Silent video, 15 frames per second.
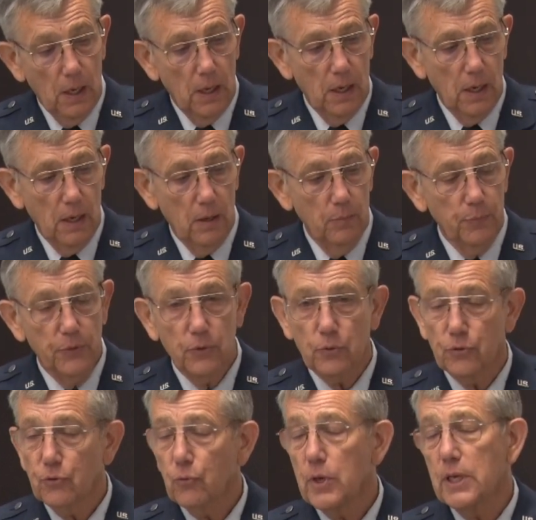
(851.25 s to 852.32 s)
um, there
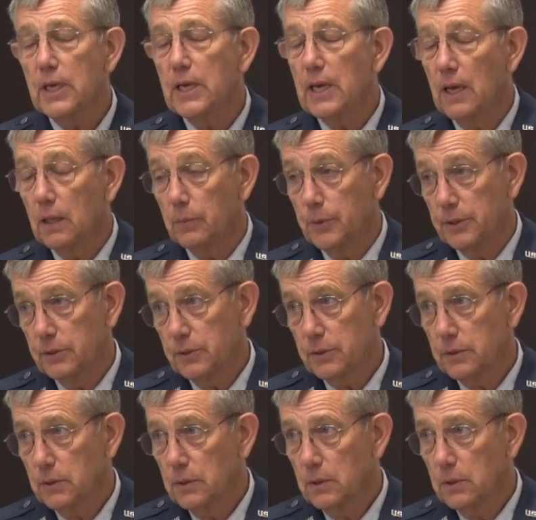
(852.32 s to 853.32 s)
are three key elements.